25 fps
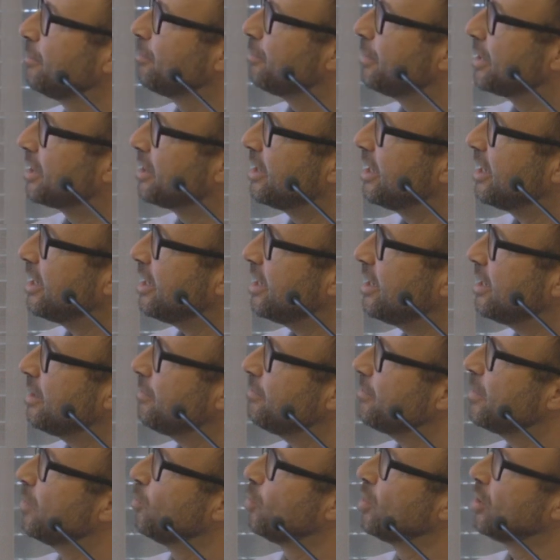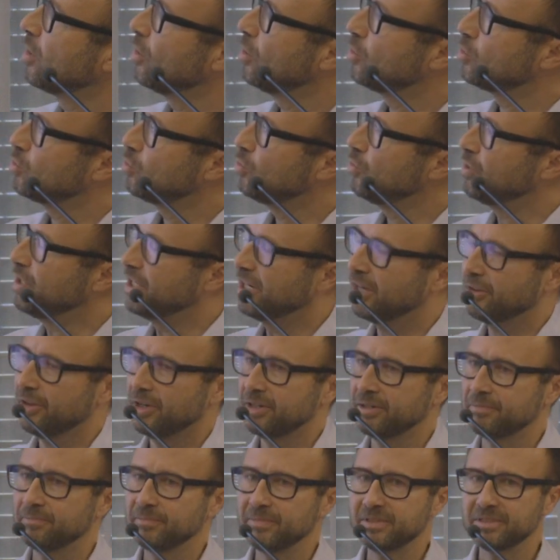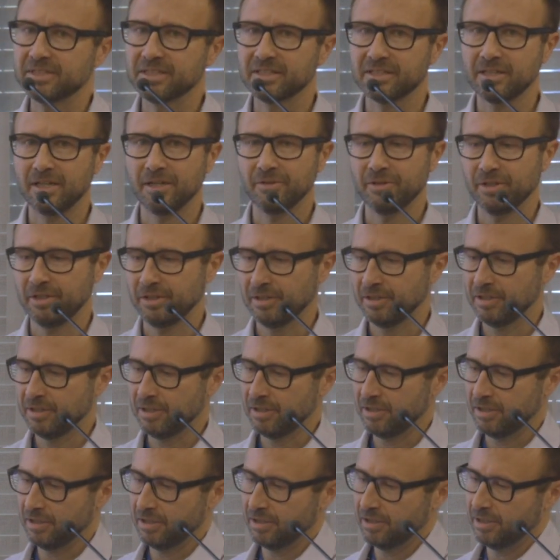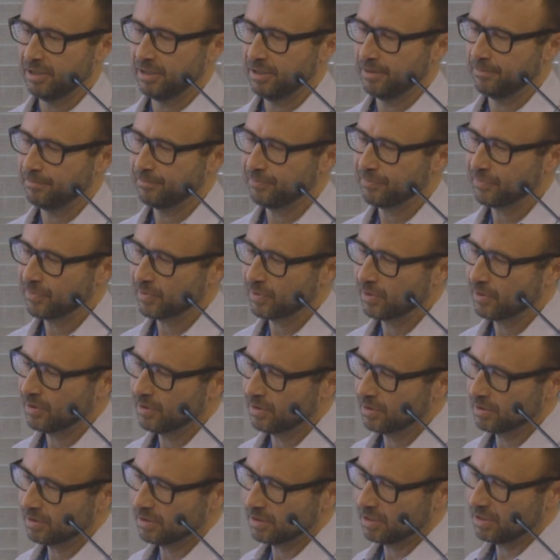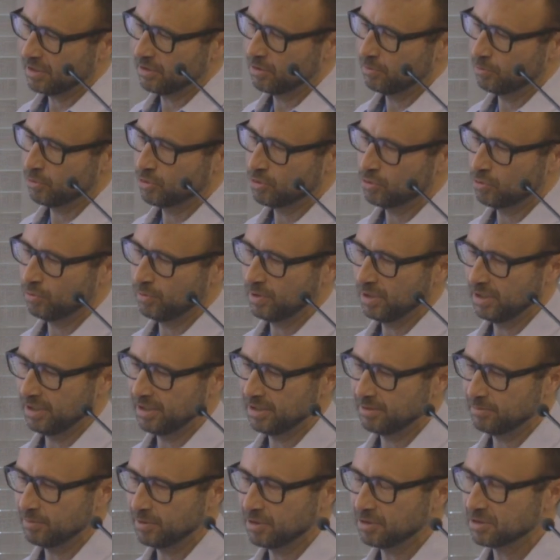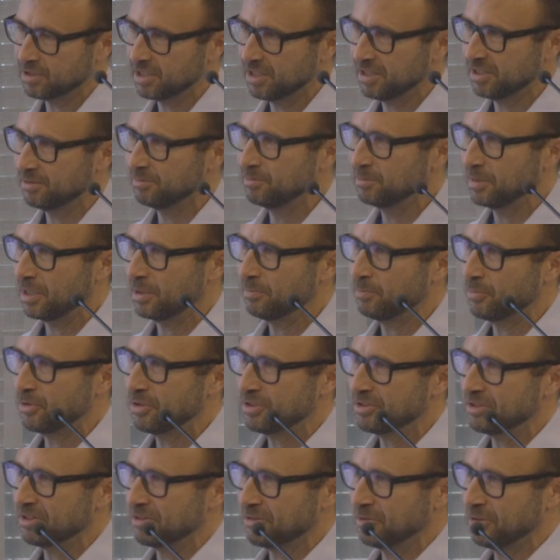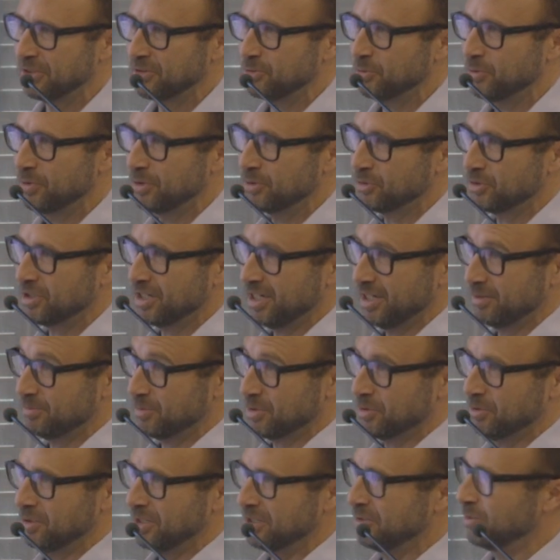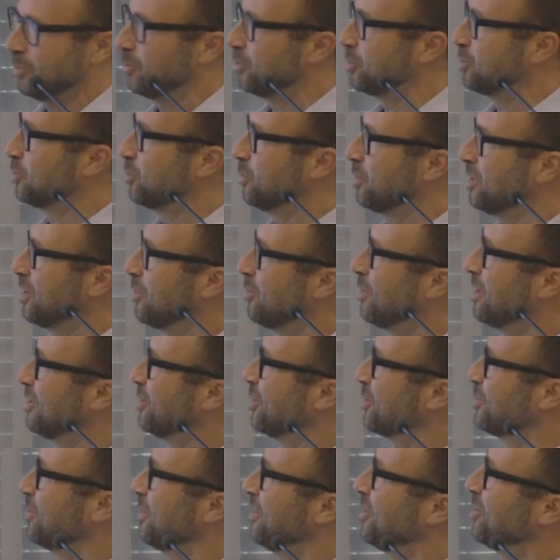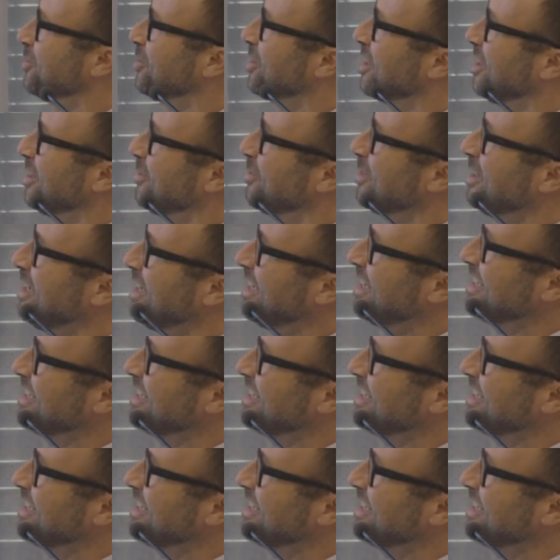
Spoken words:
But then we go to the other study. I don't want to be late because I pressure Craig to be on time, so I don't want to be not being on time.